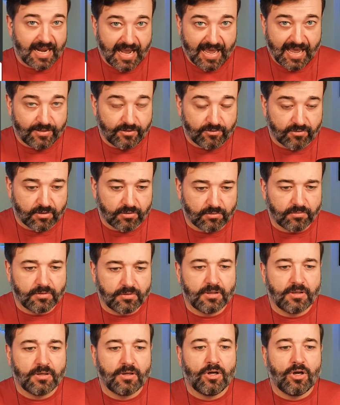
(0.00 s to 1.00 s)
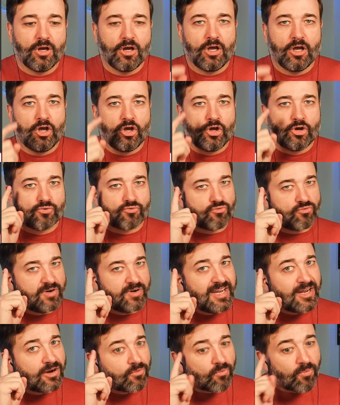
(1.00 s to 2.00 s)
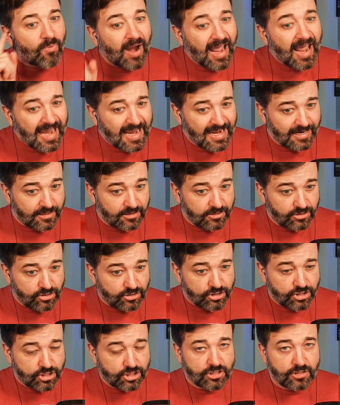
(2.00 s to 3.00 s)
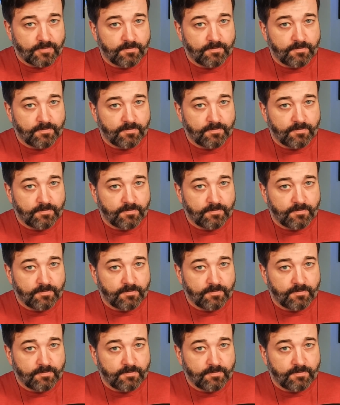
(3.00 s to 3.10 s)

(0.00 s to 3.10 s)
add their own. Rearrange